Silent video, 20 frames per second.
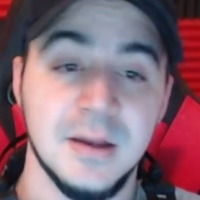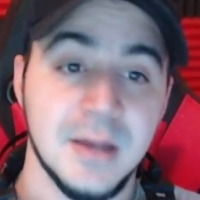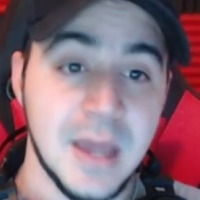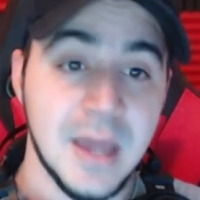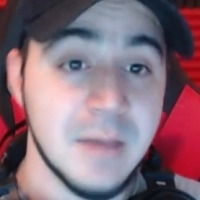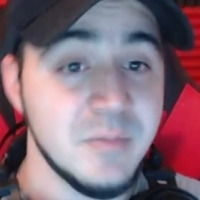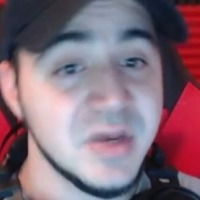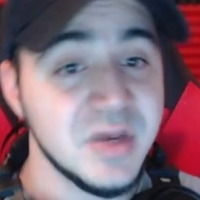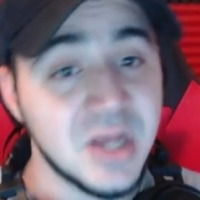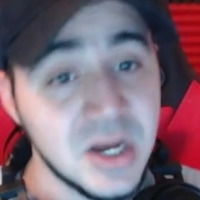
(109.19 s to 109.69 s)

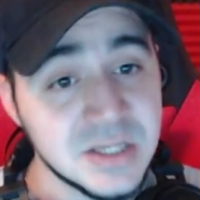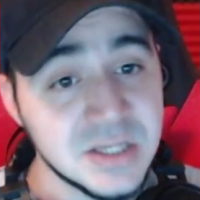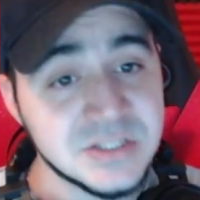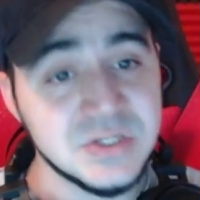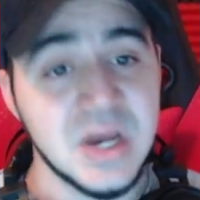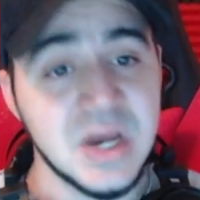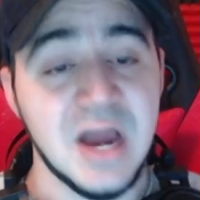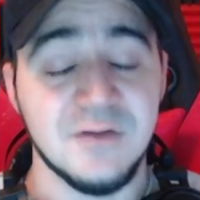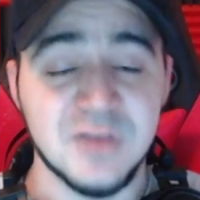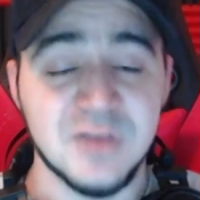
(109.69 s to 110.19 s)
And because
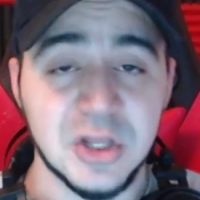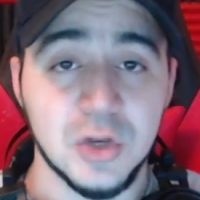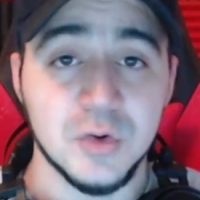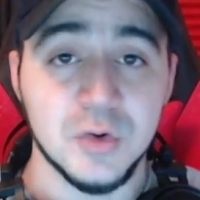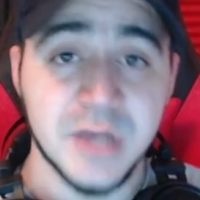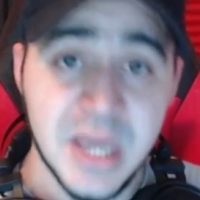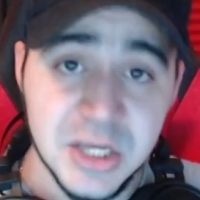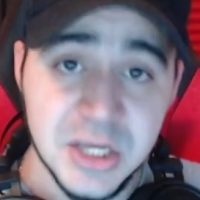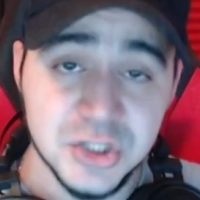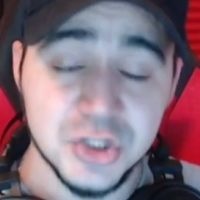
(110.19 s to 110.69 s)
you have the
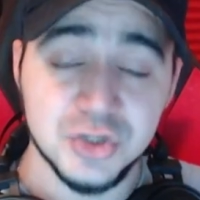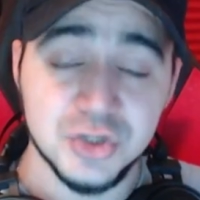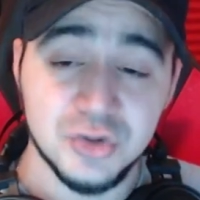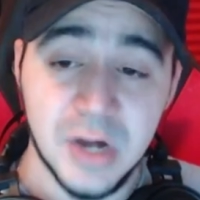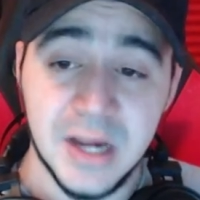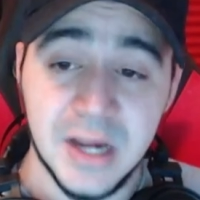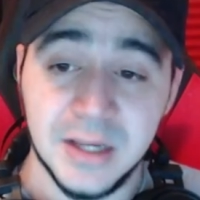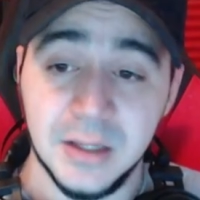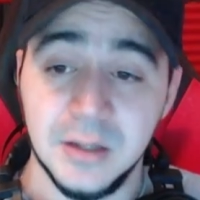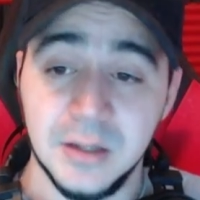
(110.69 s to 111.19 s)
location
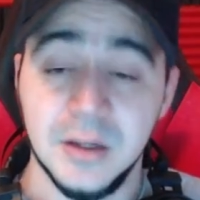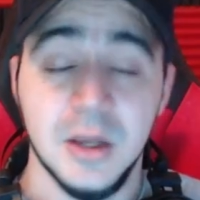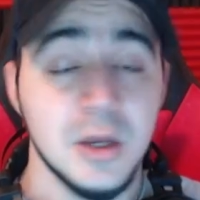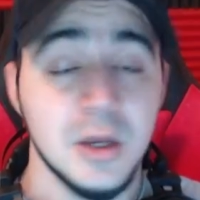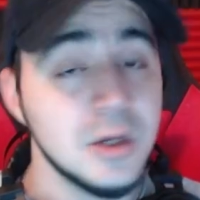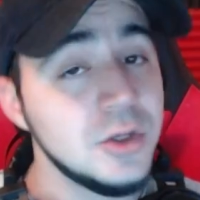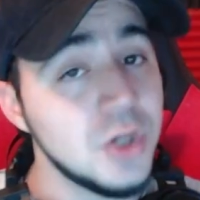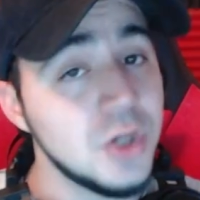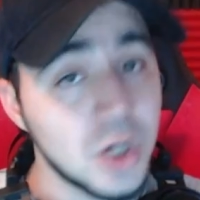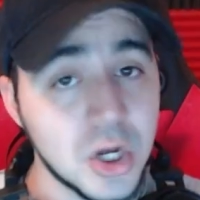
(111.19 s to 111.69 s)
tracking,
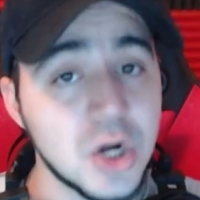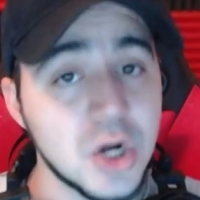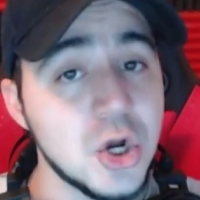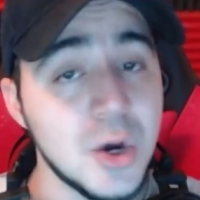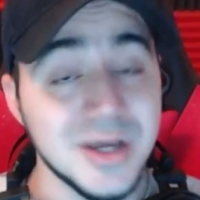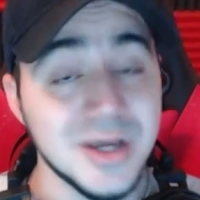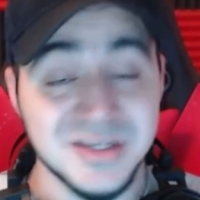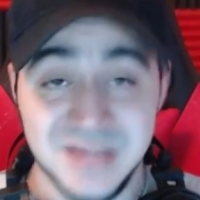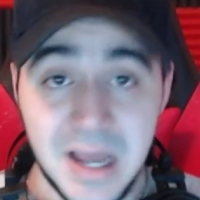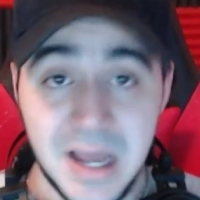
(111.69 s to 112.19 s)
you're gonna
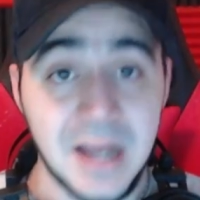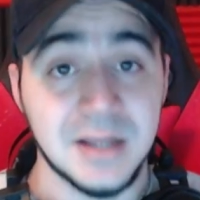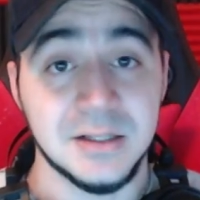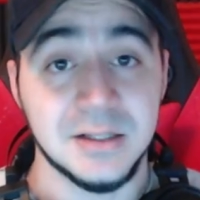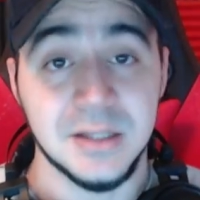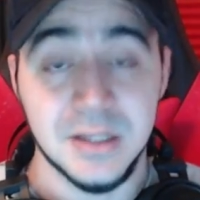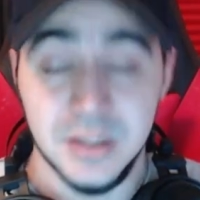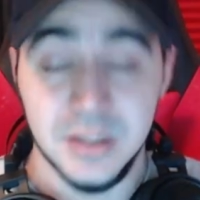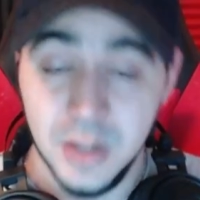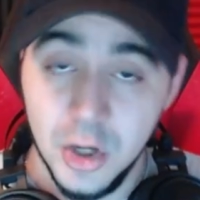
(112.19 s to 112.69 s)
know
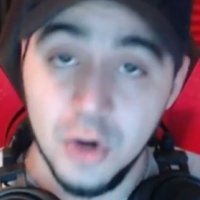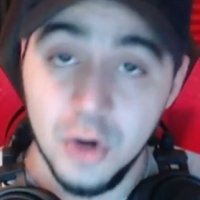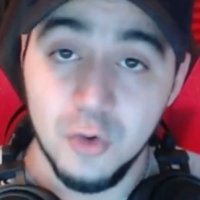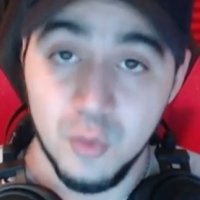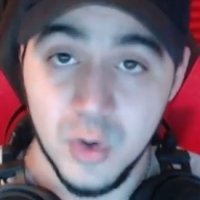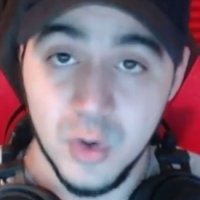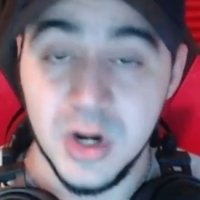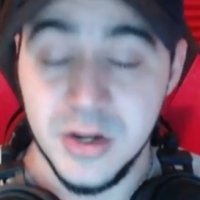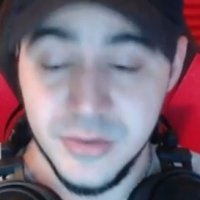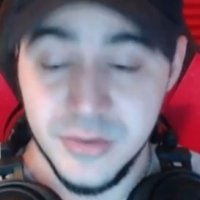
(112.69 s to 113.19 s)
exactly
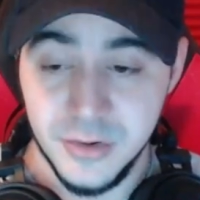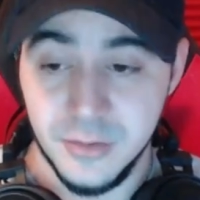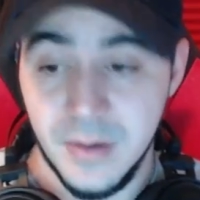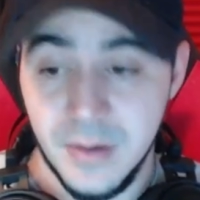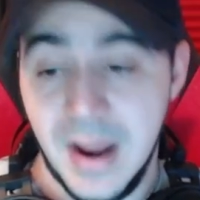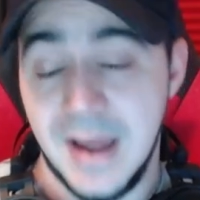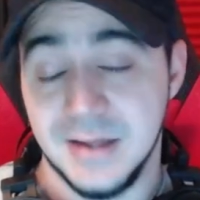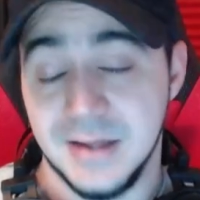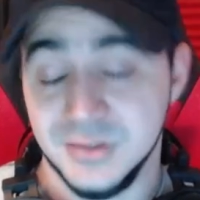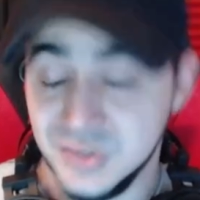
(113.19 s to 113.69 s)
where they're
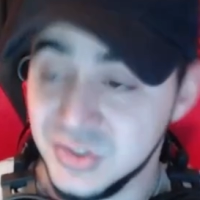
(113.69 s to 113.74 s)
at.